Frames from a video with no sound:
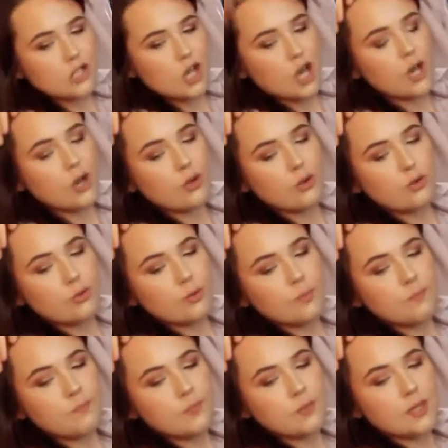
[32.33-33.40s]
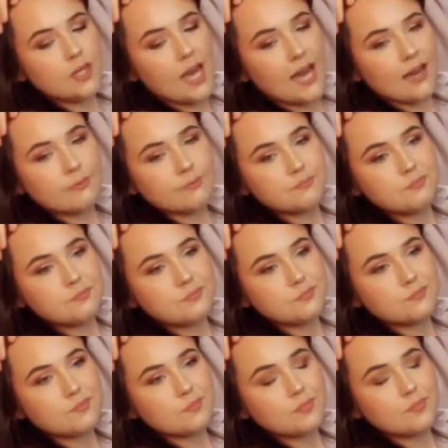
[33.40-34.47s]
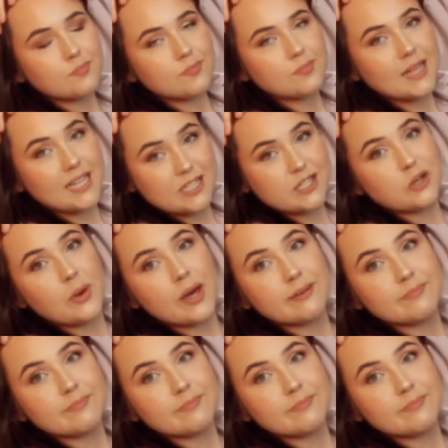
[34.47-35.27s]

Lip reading: So, yeah, let's do